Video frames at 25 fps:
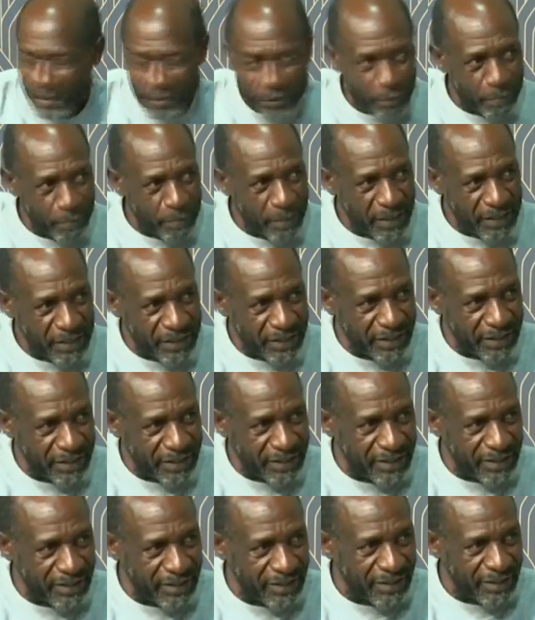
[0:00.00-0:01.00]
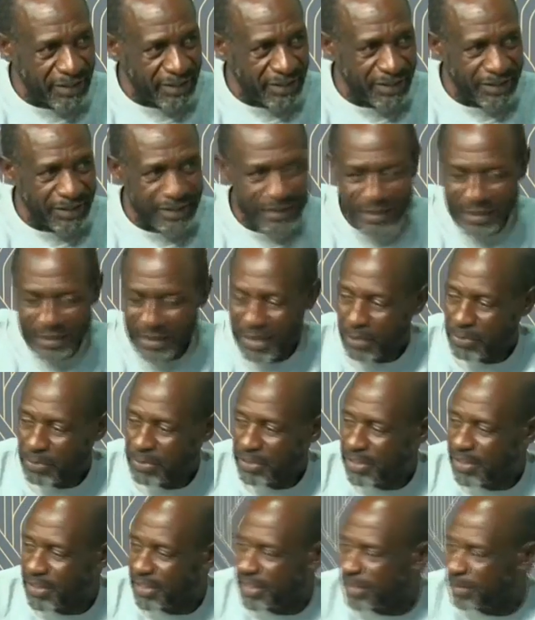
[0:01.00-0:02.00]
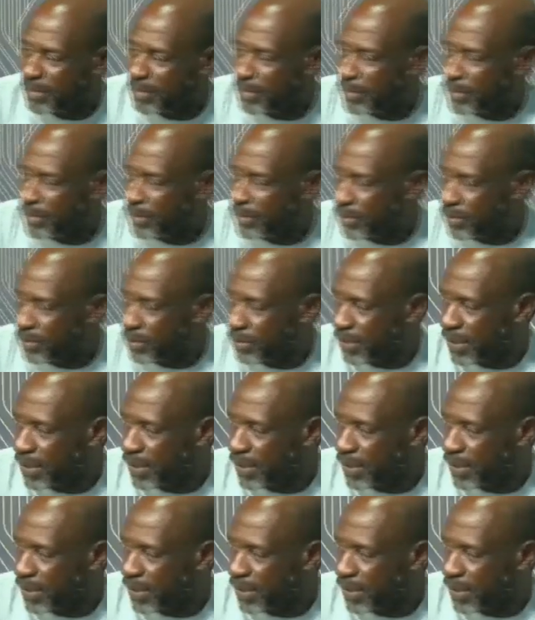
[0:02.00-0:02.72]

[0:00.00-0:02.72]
Your budget is around $10 billion.